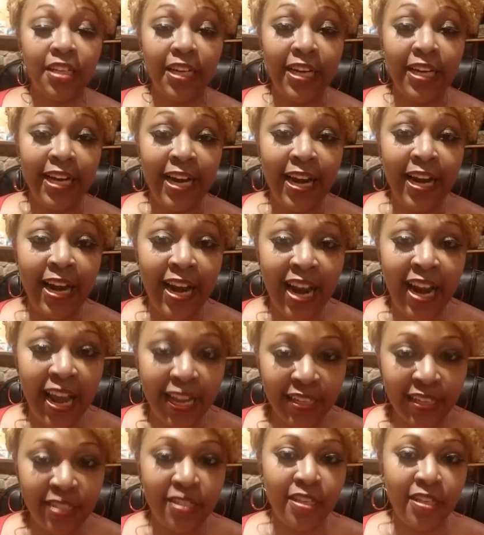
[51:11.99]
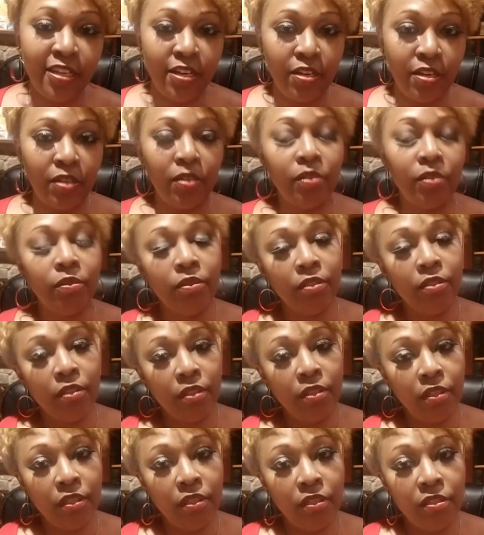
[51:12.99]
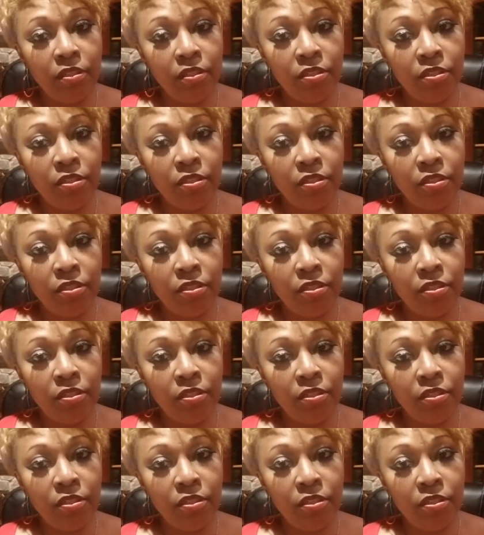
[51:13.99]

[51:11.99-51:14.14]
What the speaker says: And it's like I felt like,